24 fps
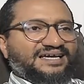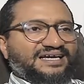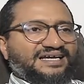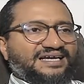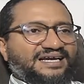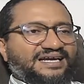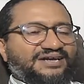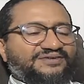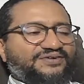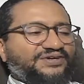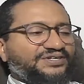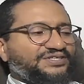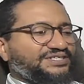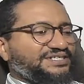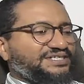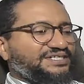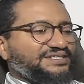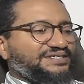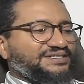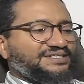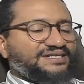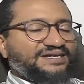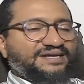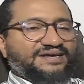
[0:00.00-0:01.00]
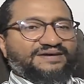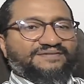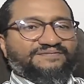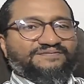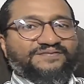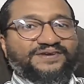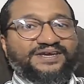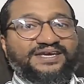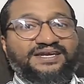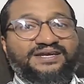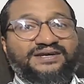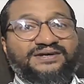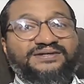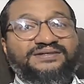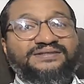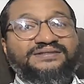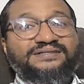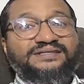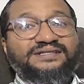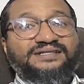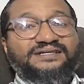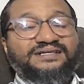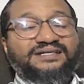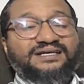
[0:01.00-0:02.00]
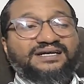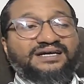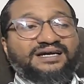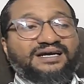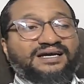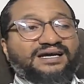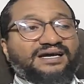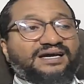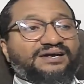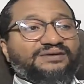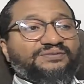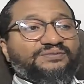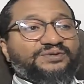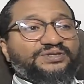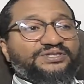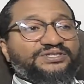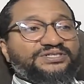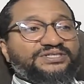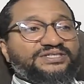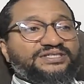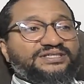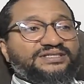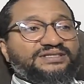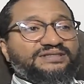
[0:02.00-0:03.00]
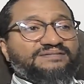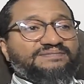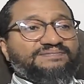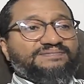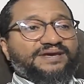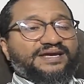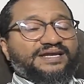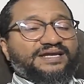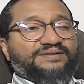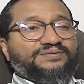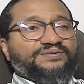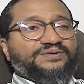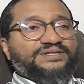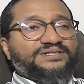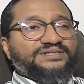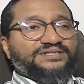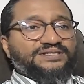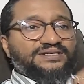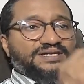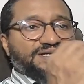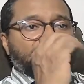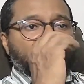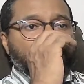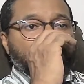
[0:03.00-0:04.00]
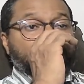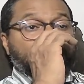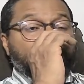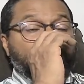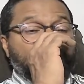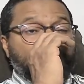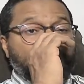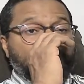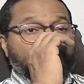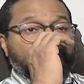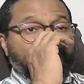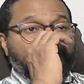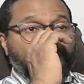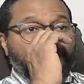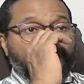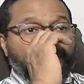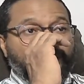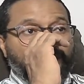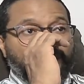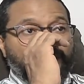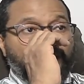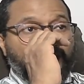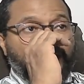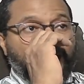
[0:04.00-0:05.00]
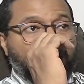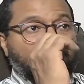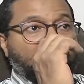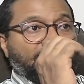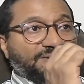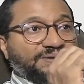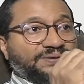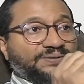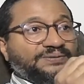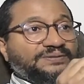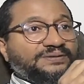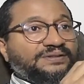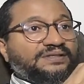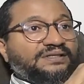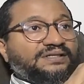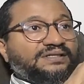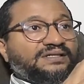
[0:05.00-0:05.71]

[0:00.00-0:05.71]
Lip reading: across this video, which Bennett was speaking about how